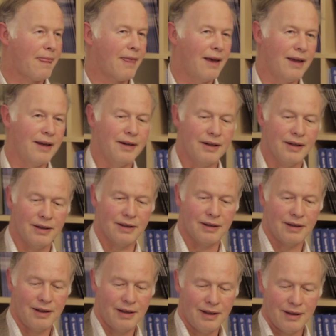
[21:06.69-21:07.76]
And
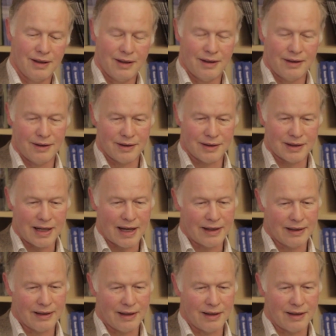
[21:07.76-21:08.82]
just
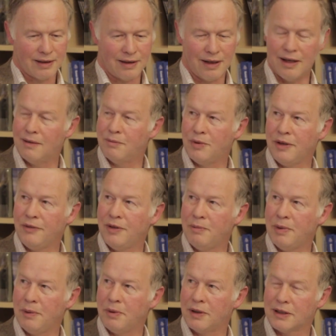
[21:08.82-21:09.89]
standing there, briefing
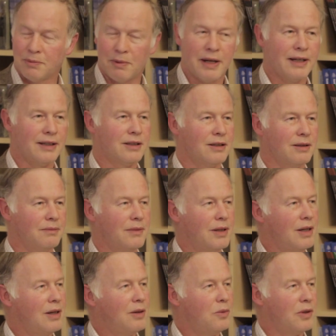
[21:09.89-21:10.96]
people, explaining to them
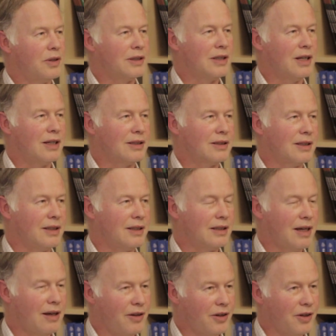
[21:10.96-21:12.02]
what the task is,
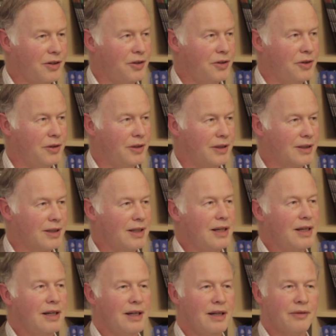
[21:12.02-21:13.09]
how they're going to do it,
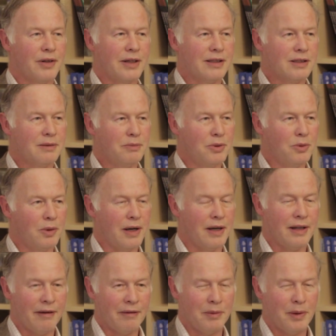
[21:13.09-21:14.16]
in a very simple way
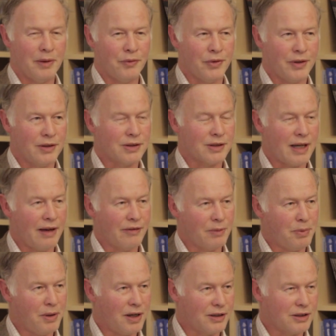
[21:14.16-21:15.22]
that everybody feels they have a
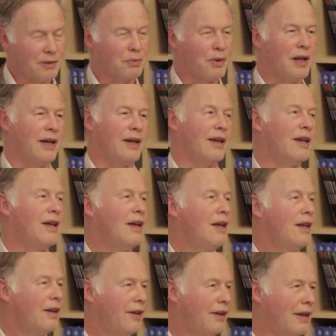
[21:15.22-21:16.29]
part to play,
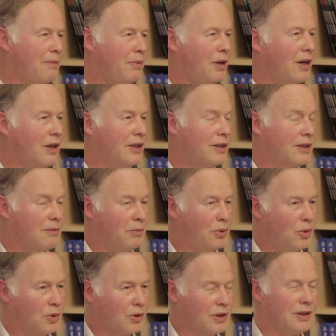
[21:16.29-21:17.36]
that their part is
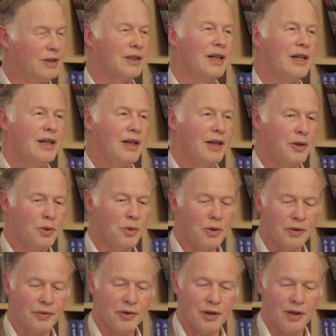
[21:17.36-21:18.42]
important in
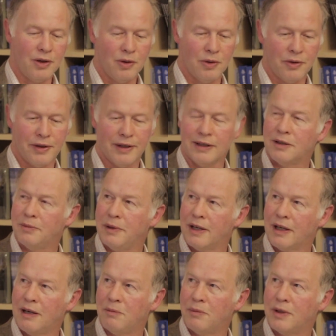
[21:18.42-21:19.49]
order for the whole thing to be
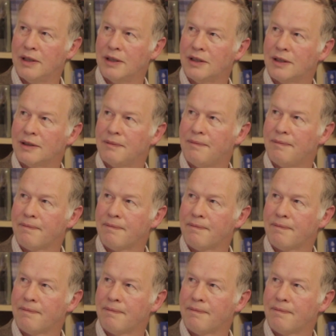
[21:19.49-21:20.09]
accomplished.